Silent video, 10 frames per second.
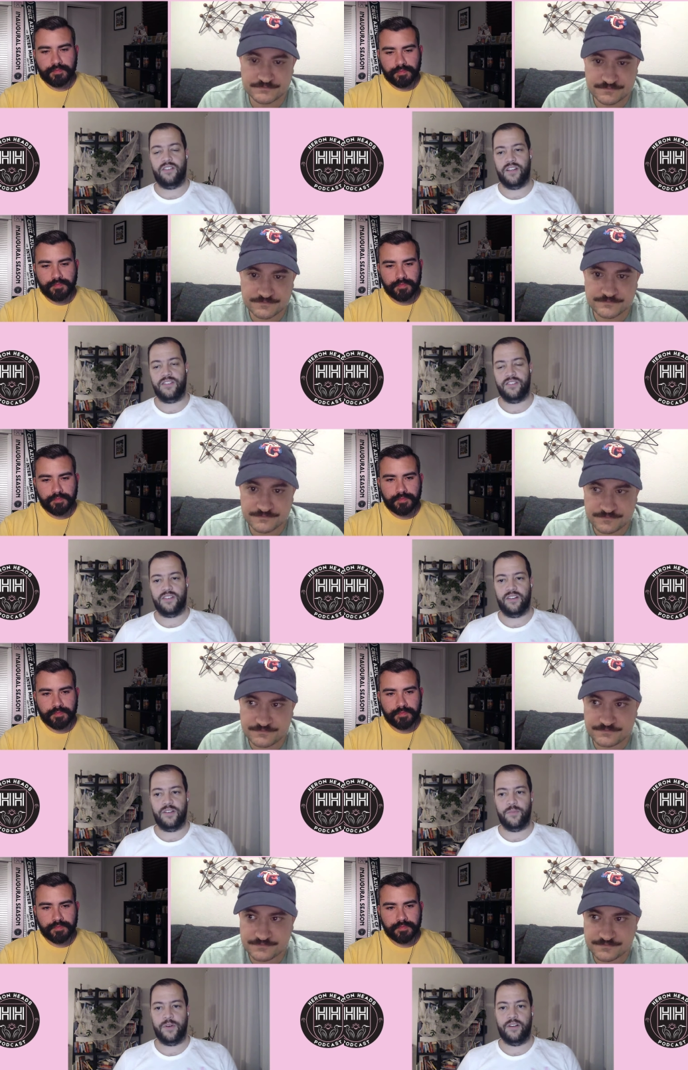Speaker 1: the tensions on
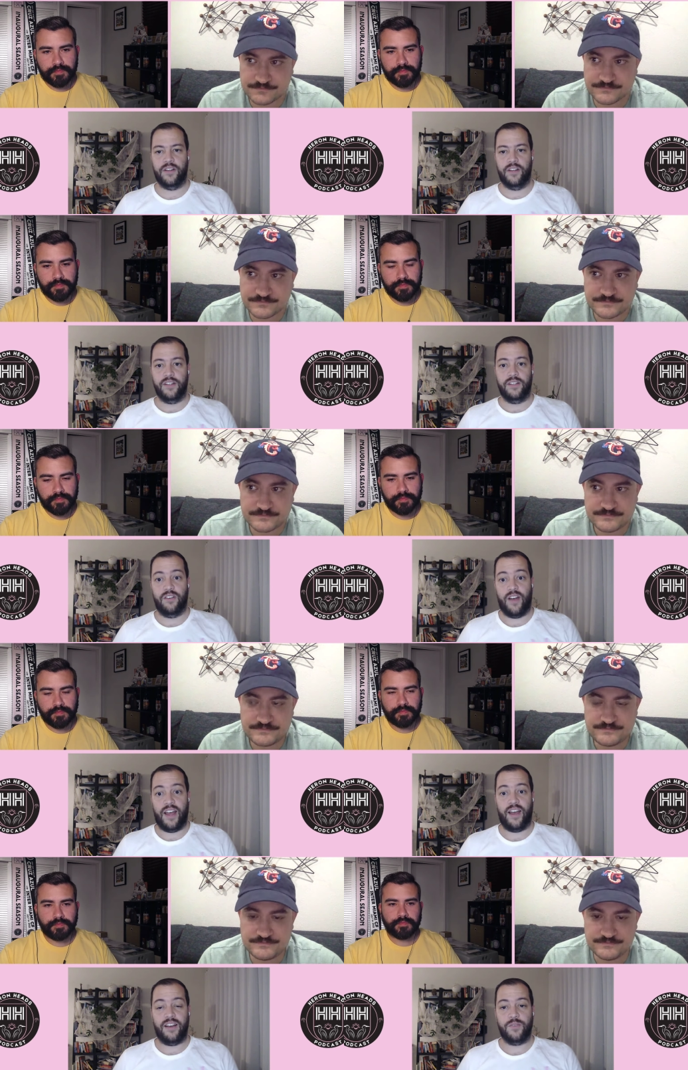him. But
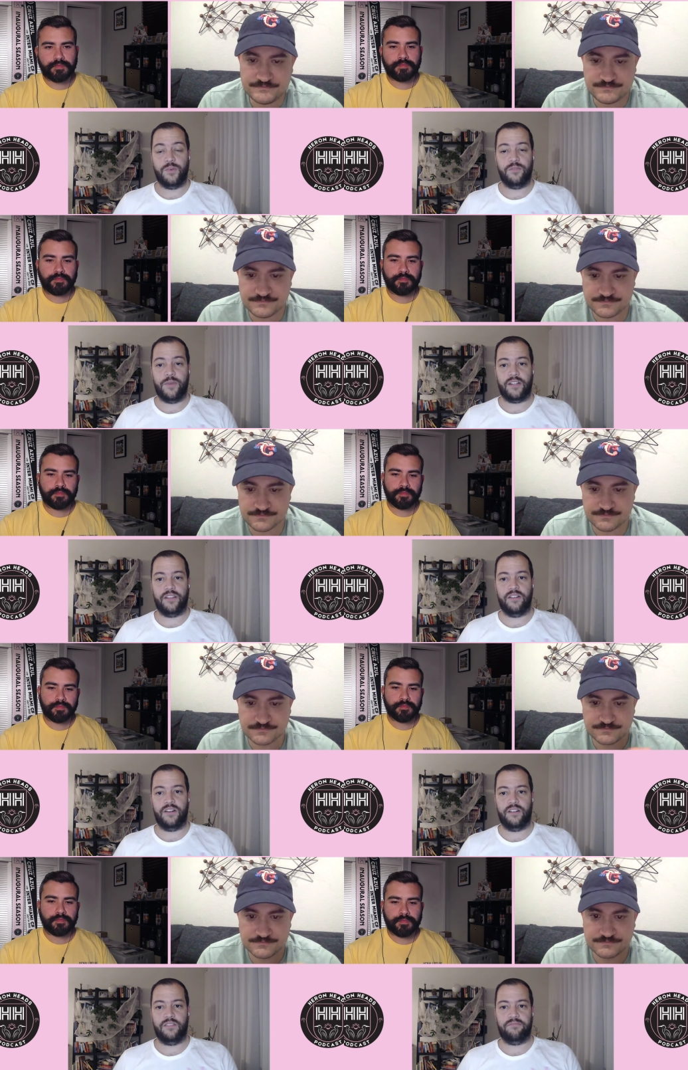Allen was back there,
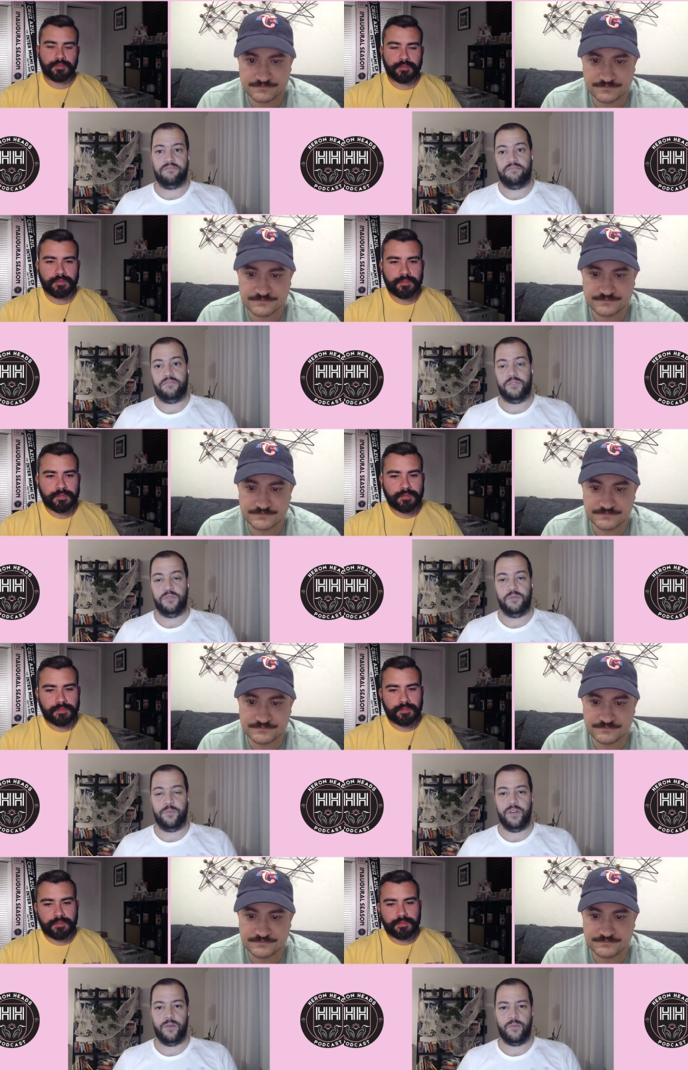and shoot, we
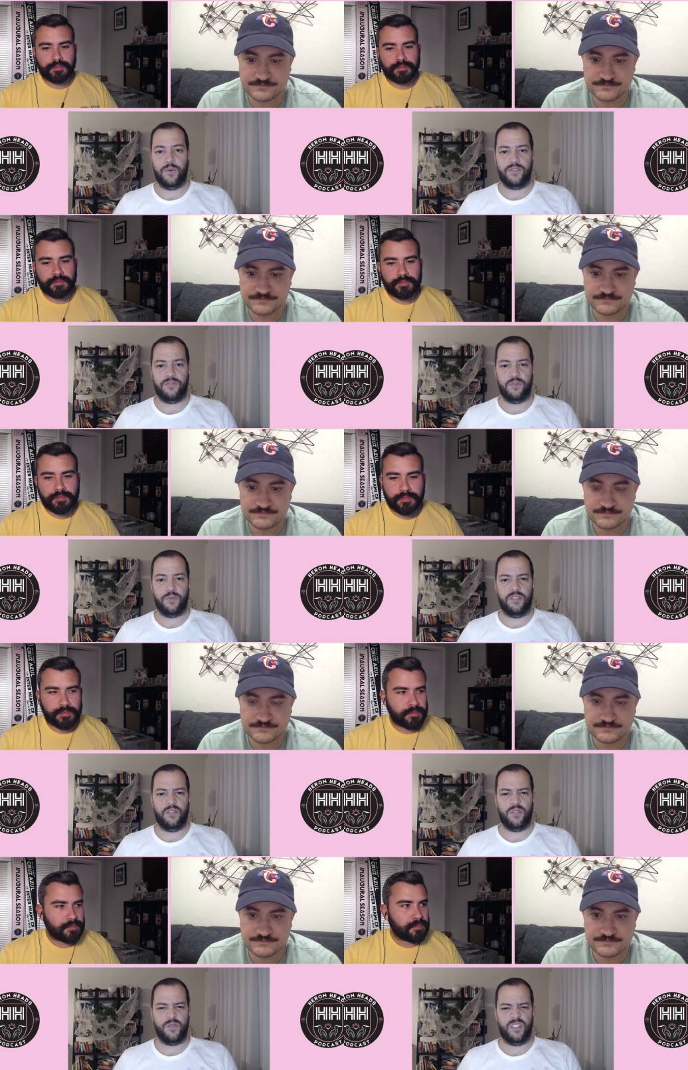beat him. What was it, 4
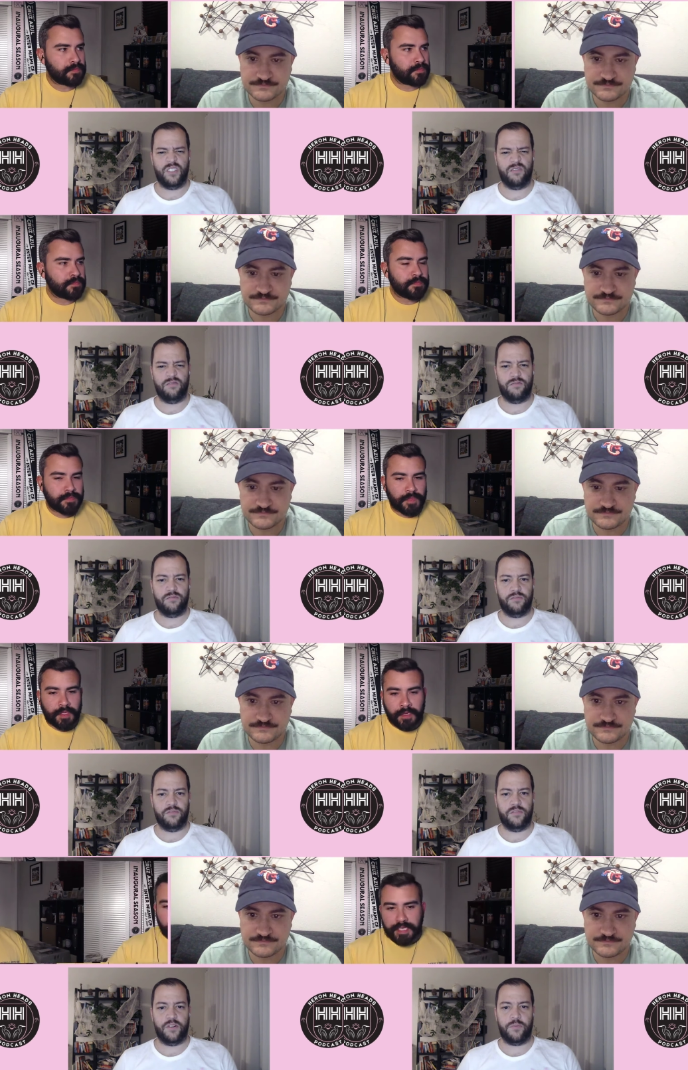1, 3 1?
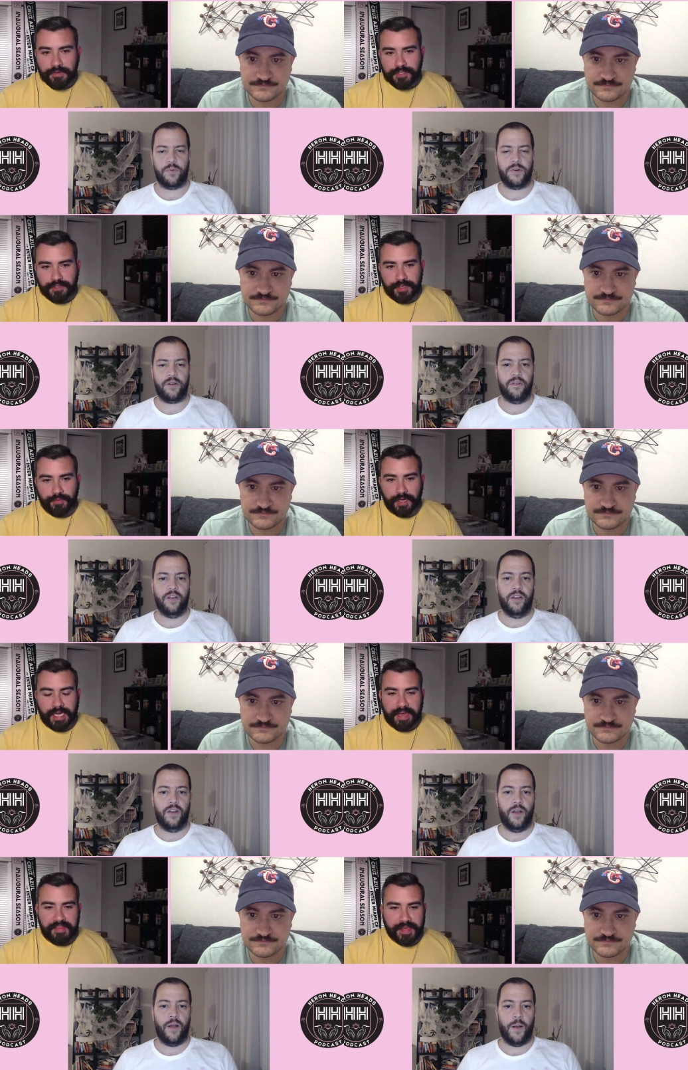
Speaker 2: It was 3
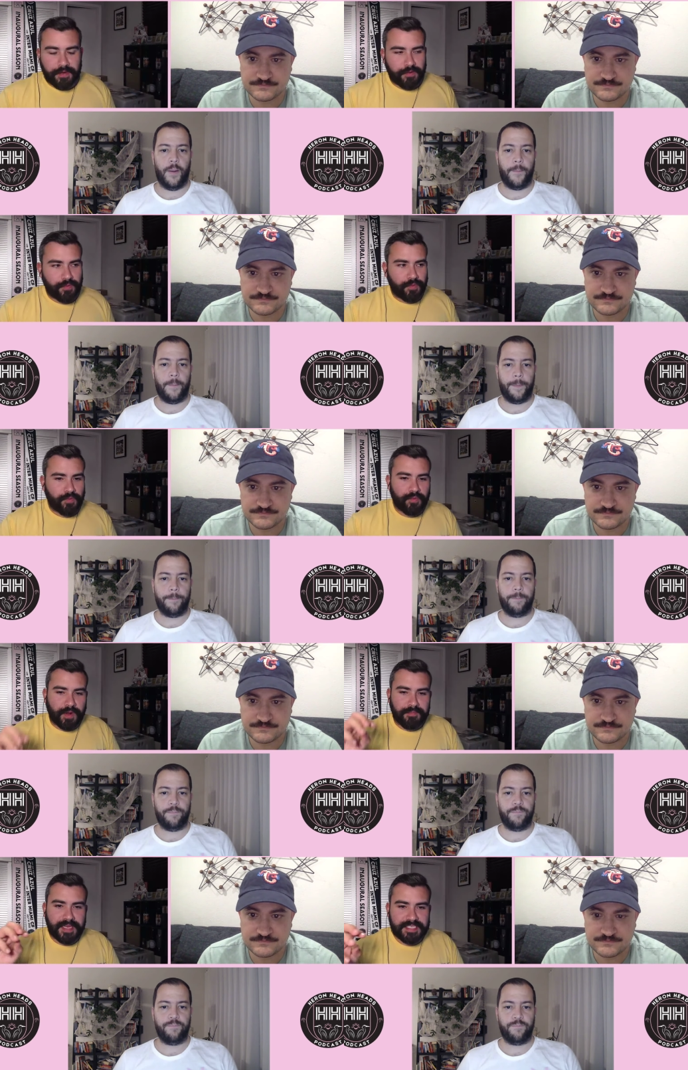1. I think um,
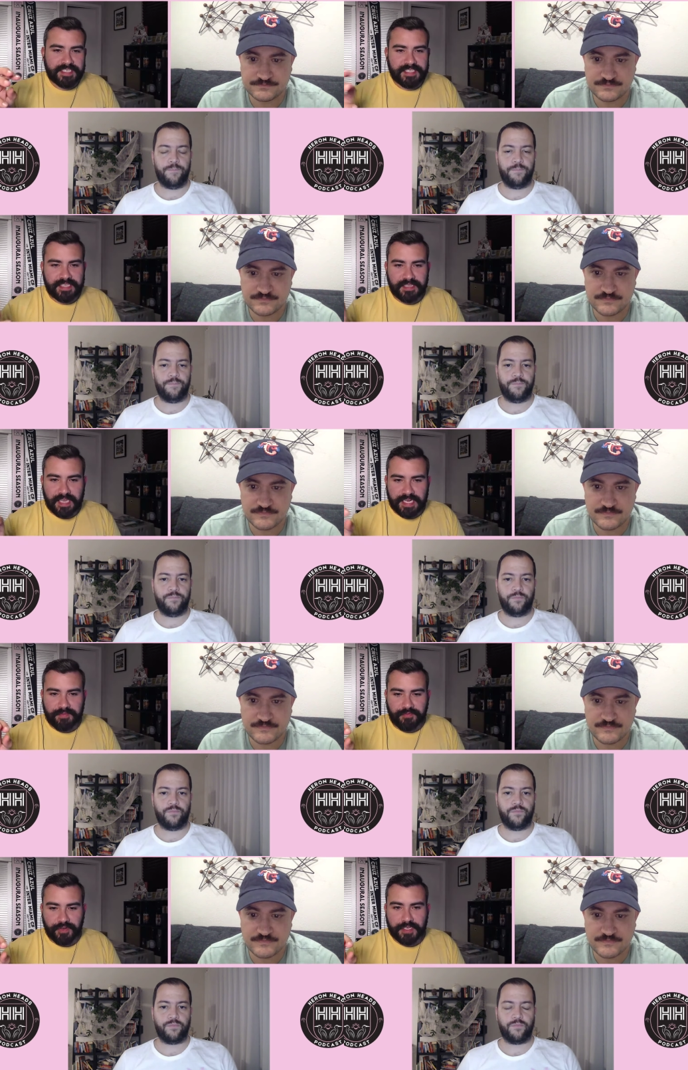when Messi's in the
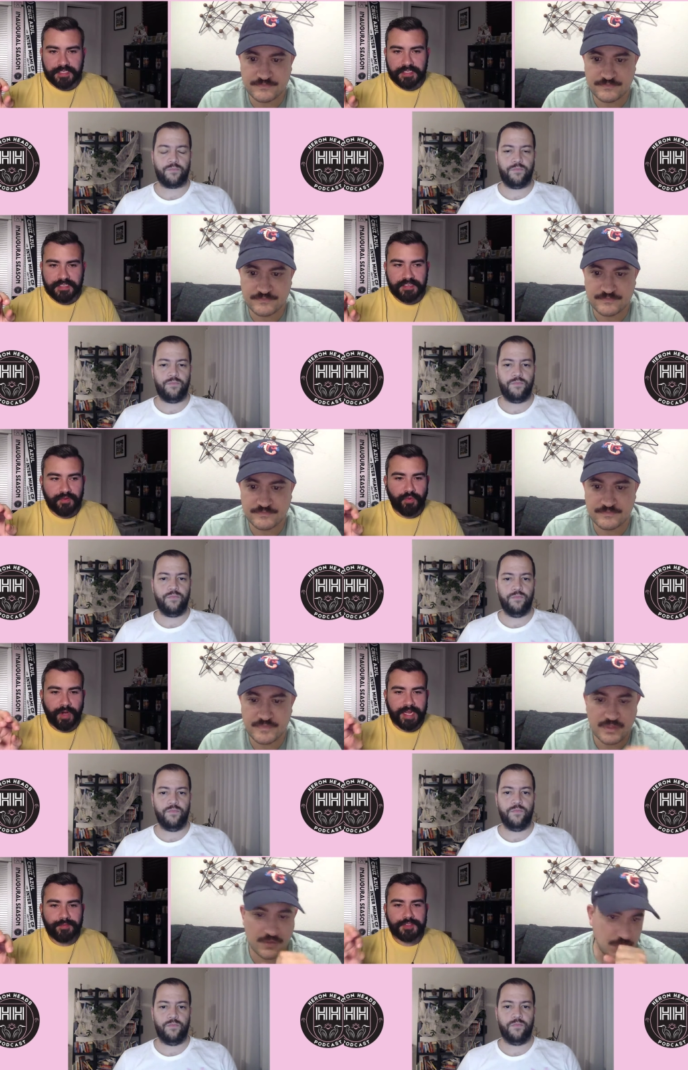lineup for us,
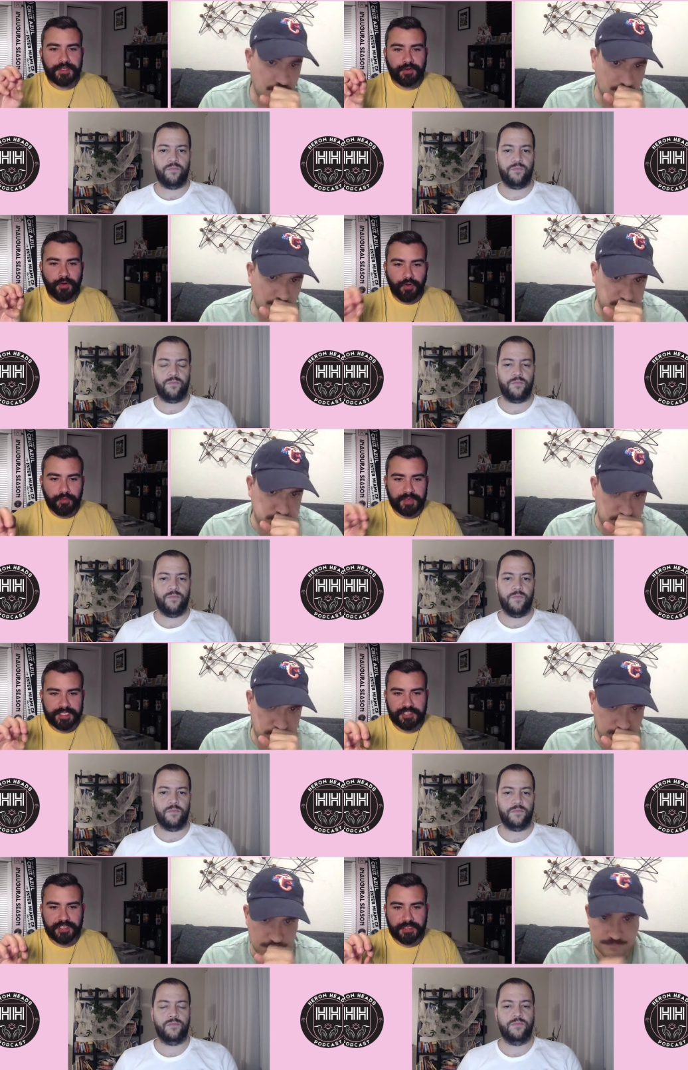we're able to hold
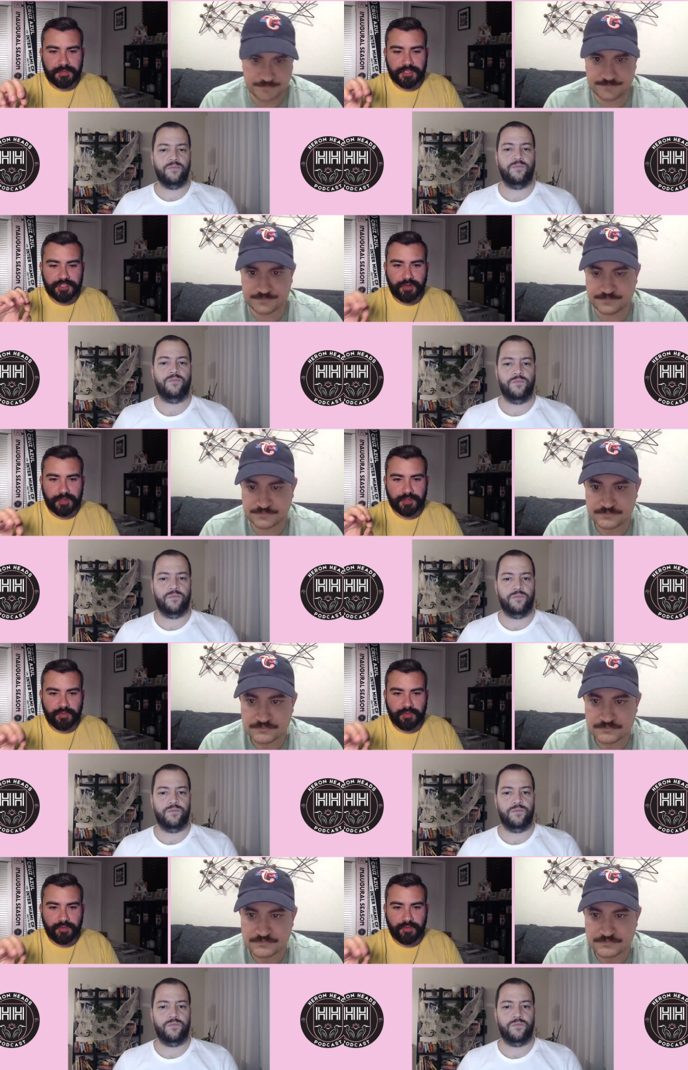possession of the ball so much